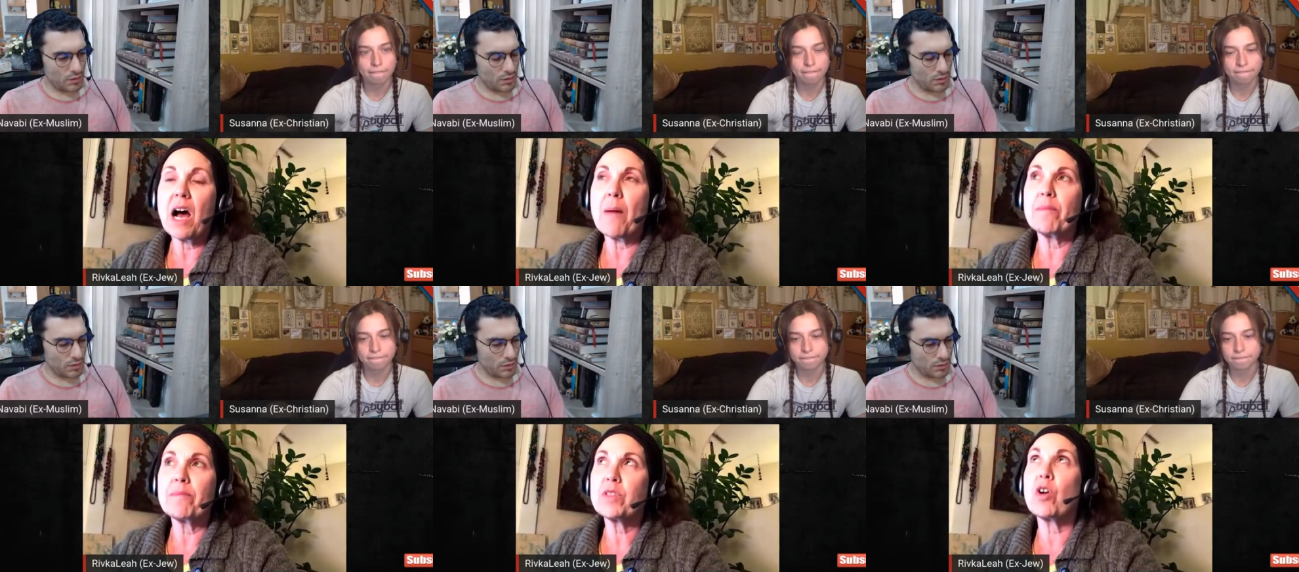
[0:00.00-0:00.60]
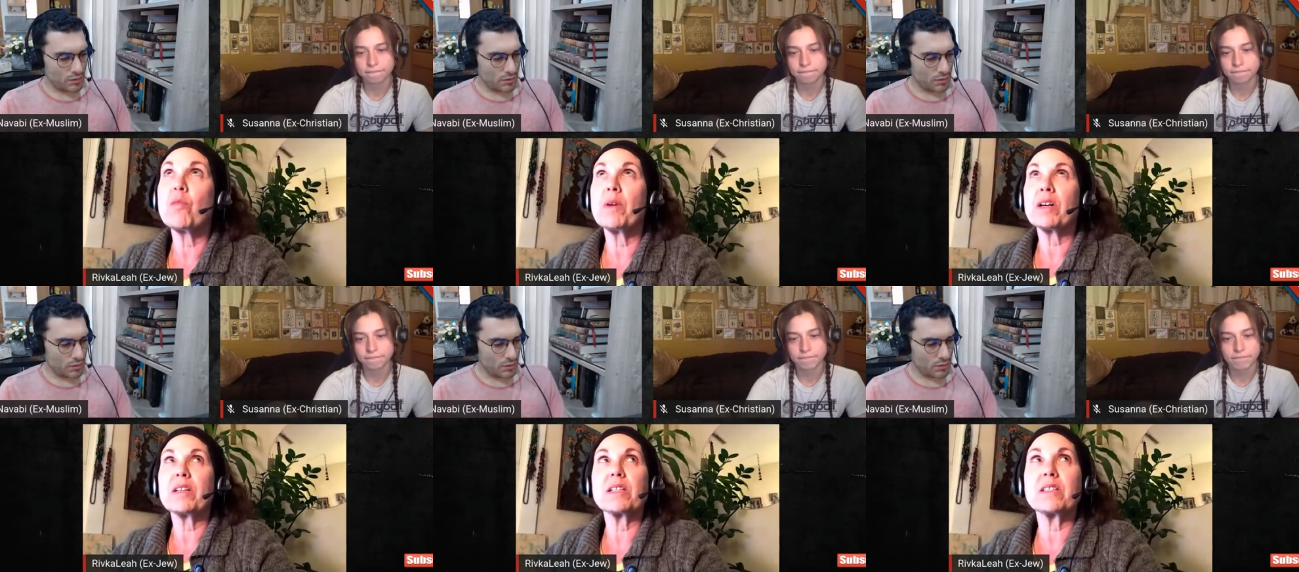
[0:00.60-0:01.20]

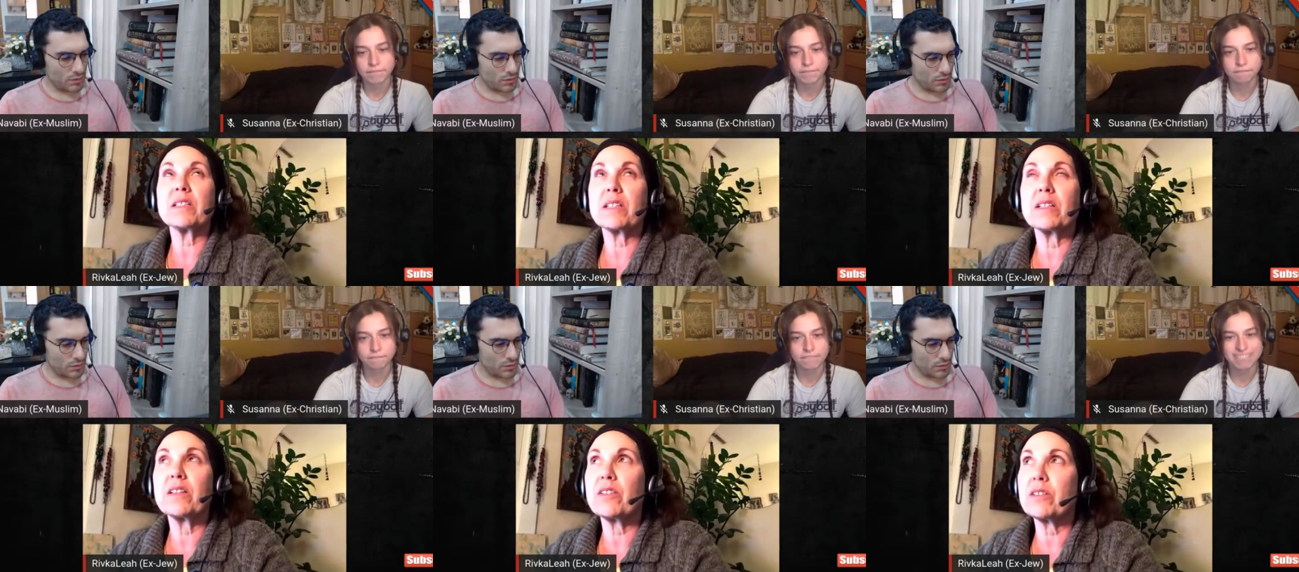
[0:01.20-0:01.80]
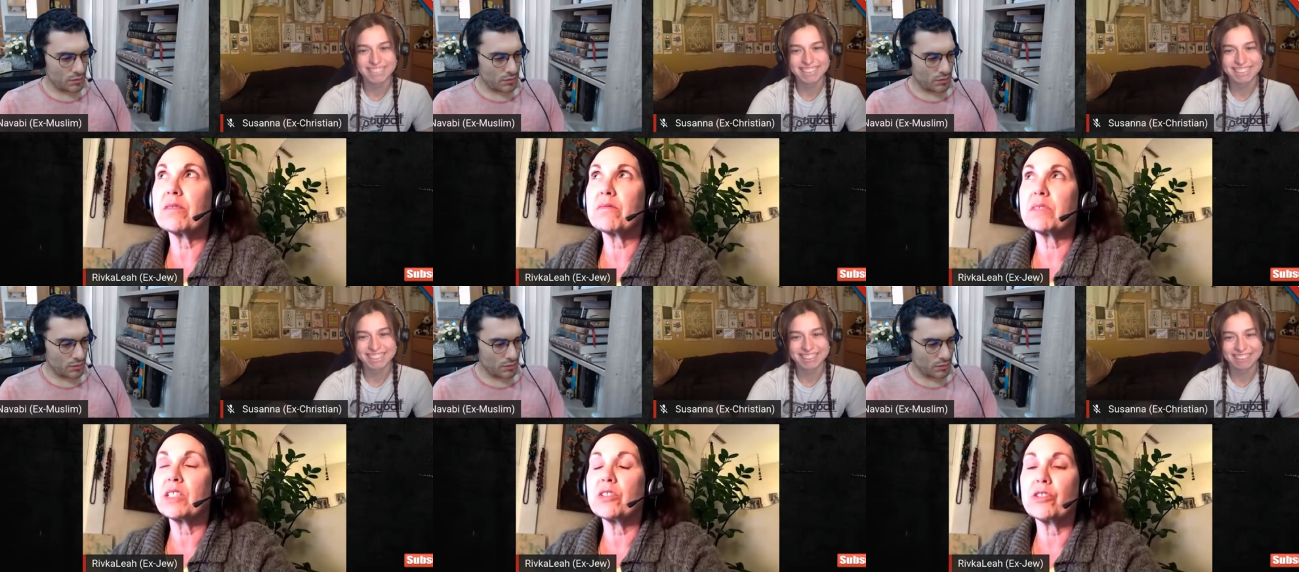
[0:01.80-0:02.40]
Speaker 1: Tomar, that's like another
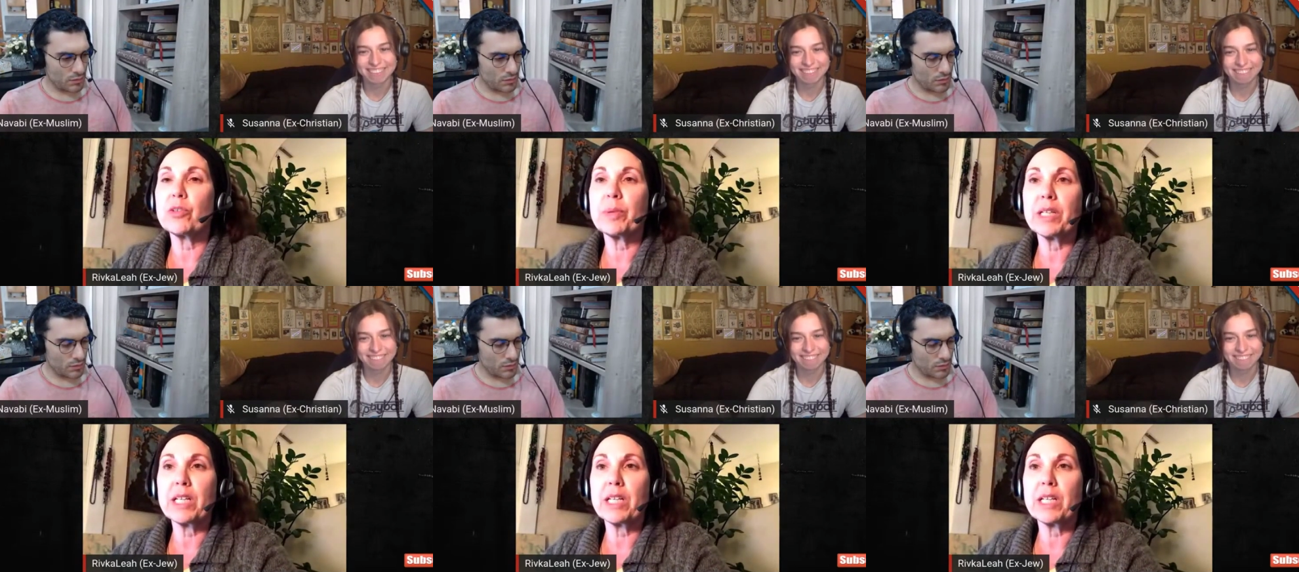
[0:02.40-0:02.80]
Eastern